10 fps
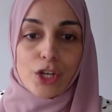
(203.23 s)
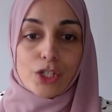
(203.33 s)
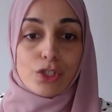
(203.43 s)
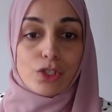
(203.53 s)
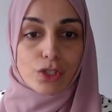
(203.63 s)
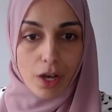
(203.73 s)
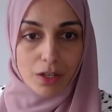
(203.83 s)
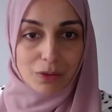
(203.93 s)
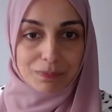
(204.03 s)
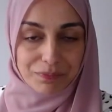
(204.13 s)

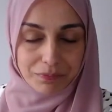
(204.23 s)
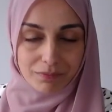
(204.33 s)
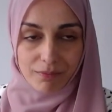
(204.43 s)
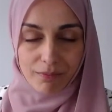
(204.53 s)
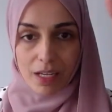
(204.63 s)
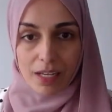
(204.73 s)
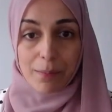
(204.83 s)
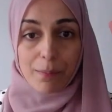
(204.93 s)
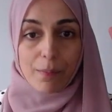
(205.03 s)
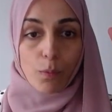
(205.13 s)
So
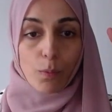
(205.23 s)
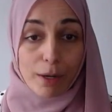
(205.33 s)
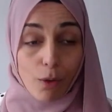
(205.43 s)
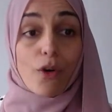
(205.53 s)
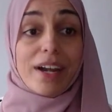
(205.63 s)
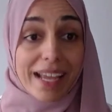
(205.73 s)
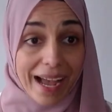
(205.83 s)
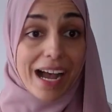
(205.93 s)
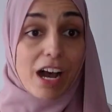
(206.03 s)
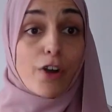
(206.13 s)
we already
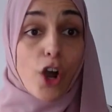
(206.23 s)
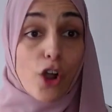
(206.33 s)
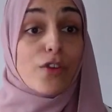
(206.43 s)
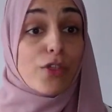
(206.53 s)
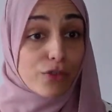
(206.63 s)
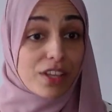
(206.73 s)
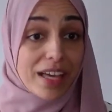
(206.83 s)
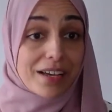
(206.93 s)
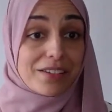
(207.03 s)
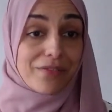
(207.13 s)
have over
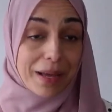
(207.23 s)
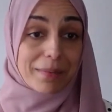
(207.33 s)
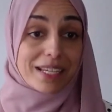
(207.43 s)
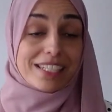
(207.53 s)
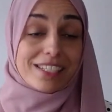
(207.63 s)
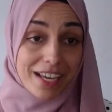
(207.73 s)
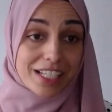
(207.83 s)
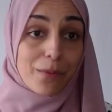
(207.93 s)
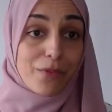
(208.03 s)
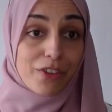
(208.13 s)
3,000 families signed
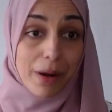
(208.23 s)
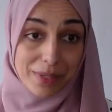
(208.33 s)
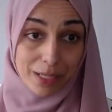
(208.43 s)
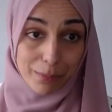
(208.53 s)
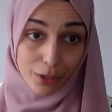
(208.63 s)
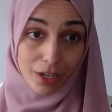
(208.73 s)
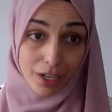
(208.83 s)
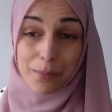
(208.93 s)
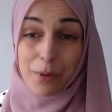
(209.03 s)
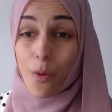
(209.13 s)
up for the Ramadan Book
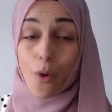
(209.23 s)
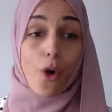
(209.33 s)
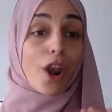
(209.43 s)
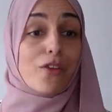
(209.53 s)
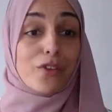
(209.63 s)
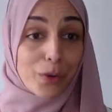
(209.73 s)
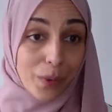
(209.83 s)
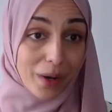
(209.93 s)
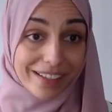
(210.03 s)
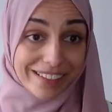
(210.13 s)
Club all over the
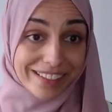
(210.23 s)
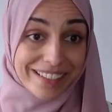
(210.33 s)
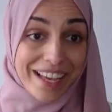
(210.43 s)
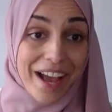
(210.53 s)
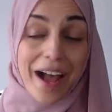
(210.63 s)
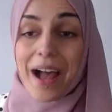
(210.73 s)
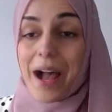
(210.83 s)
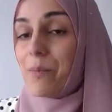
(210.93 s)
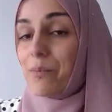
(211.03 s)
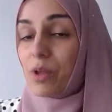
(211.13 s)
world.
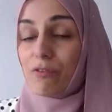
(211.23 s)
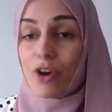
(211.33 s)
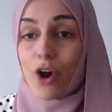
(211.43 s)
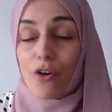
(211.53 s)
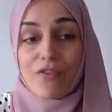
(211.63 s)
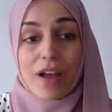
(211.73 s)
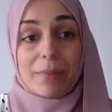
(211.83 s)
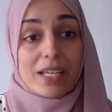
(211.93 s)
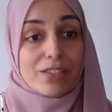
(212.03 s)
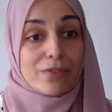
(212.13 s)
We've got
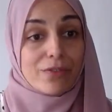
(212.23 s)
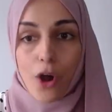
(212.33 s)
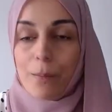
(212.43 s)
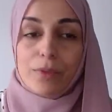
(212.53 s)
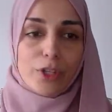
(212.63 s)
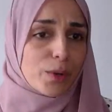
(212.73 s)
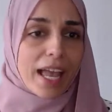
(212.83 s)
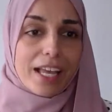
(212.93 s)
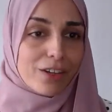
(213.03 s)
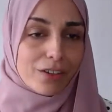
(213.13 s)
families from
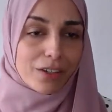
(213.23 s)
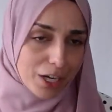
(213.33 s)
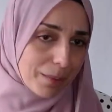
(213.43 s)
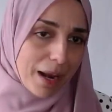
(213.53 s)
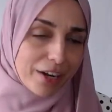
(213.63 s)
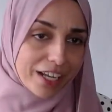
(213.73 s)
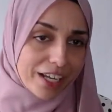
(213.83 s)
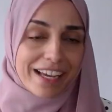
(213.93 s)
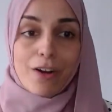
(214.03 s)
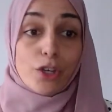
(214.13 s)
UK in
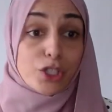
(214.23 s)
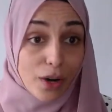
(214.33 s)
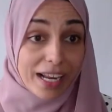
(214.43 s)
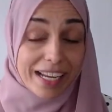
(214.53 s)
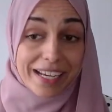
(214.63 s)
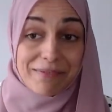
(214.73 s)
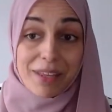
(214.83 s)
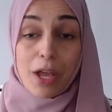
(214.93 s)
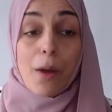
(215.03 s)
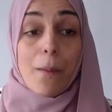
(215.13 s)
America, Australia,
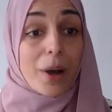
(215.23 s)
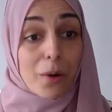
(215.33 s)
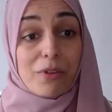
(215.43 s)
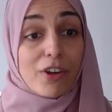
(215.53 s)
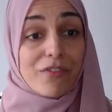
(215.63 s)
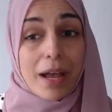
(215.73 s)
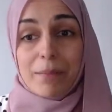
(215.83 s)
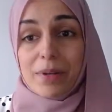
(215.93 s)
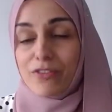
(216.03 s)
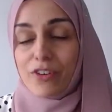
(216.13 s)
but we've got
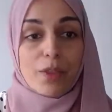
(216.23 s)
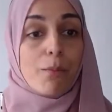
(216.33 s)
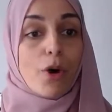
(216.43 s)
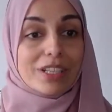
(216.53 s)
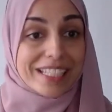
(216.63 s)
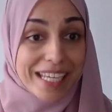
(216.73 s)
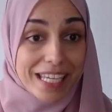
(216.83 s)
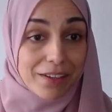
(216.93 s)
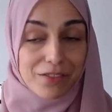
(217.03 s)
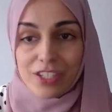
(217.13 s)
families from the
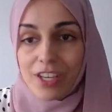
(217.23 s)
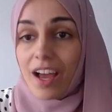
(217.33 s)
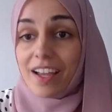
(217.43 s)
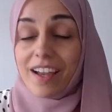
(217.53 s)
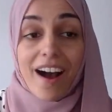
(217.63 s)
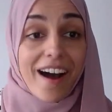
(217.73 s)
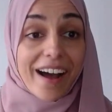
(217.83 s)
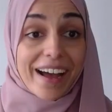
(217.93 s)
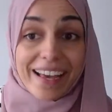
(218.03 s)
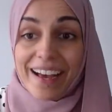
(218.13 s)
Maldives,
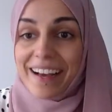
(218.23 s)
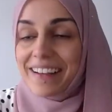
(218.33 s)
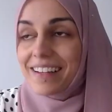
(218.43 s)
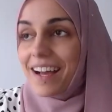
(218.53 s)
Ghana,